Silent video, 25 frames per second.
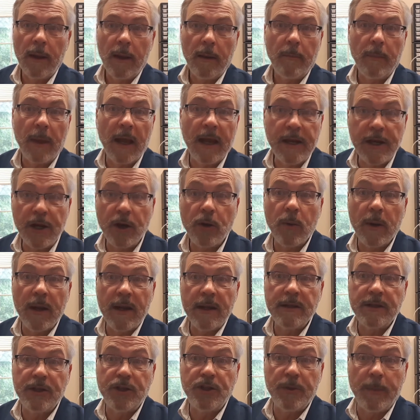My degree
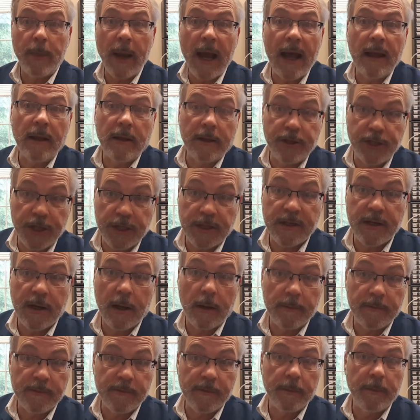as a gemologist
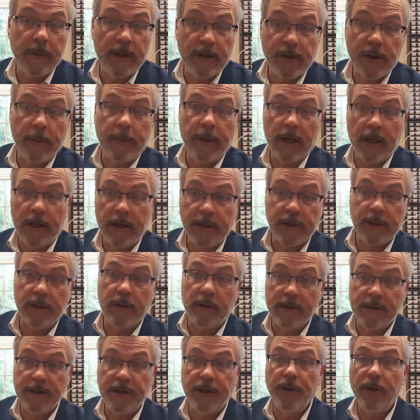comes from the Gemological
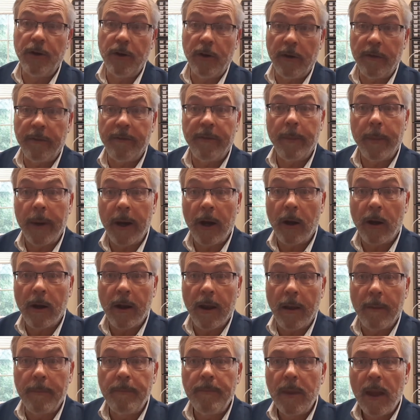Institute of
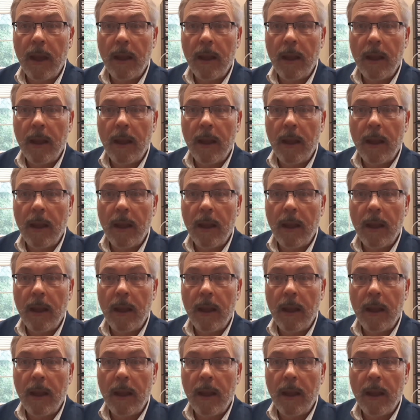America.